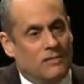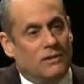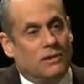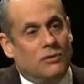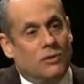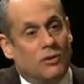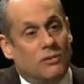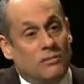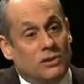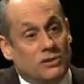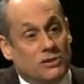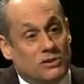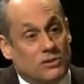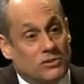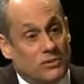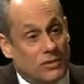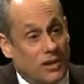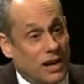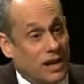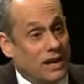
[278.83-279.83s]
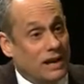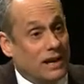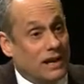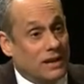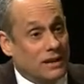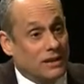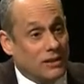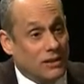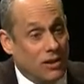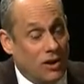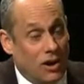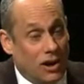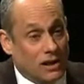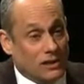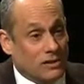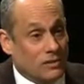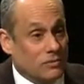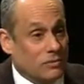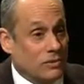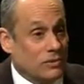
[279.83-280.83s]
of enormous strain and loss,